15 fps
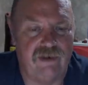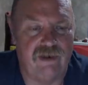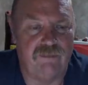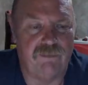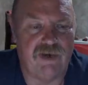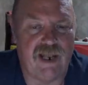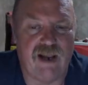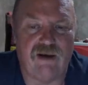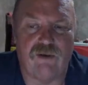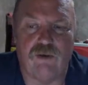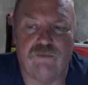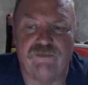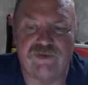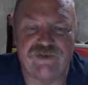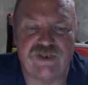but I don't know
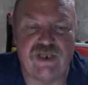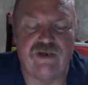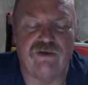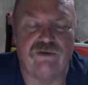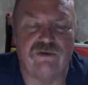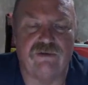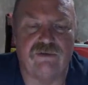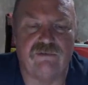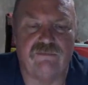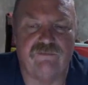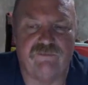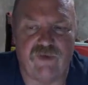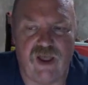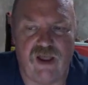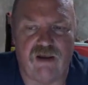of a single
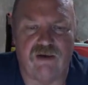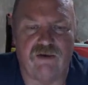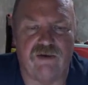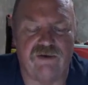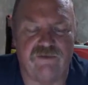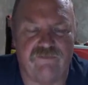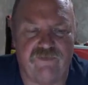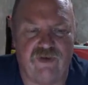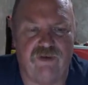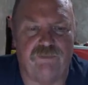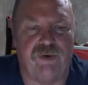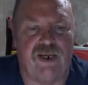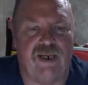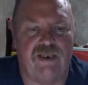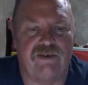vlogger in the
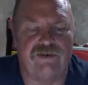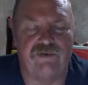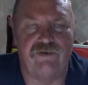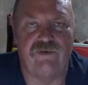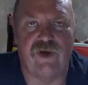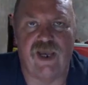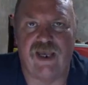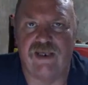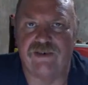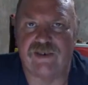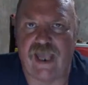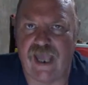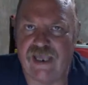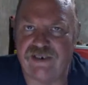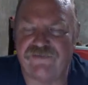Philippines who has
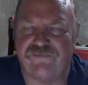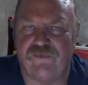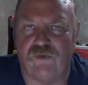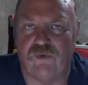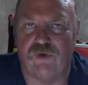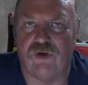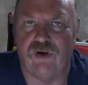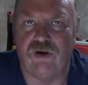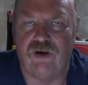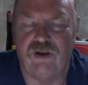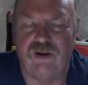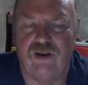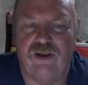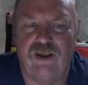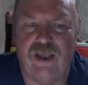asked for
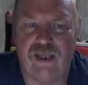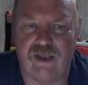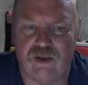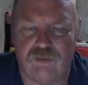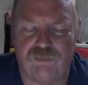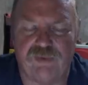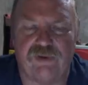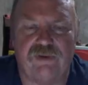help